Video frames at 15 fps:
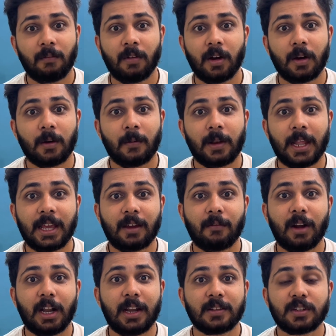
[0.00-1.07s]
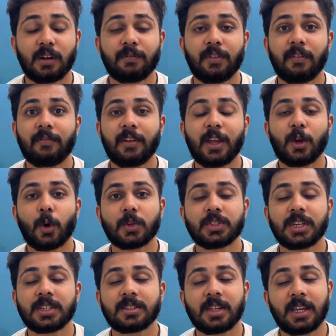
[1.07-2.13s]
Well, like well deserved fifty or
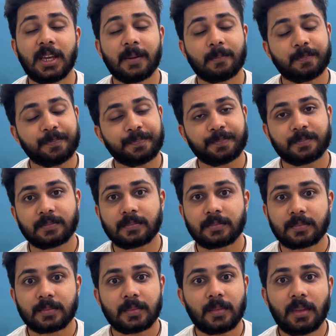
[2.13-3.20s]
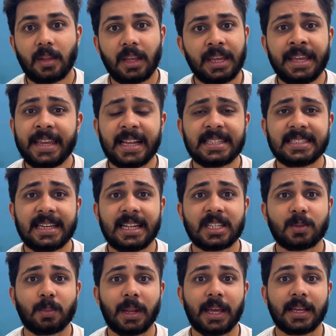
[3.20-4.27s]
sixty, he can seal
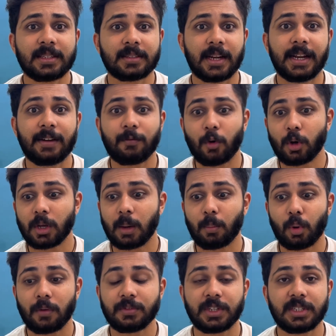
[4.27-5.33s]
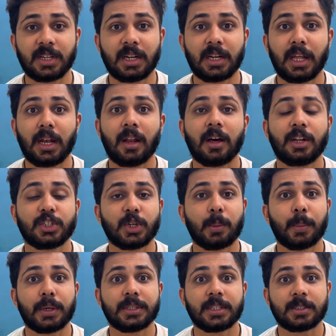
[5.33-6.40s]
his plays, right, for a couple of seasons until uh,
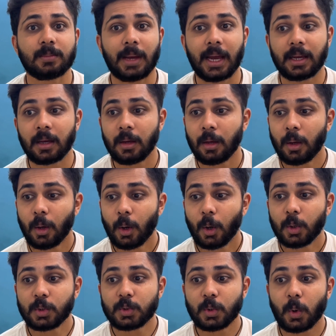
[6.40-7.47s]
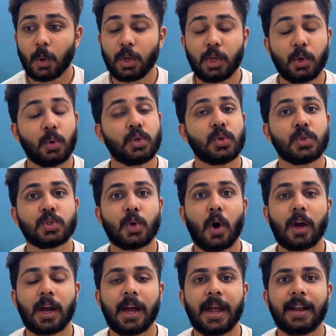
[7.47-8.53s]
Rishabh Pant is back. So huge, huge
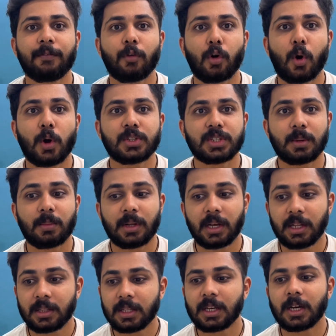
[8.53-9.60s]
knock ahead for Konsa Bharat.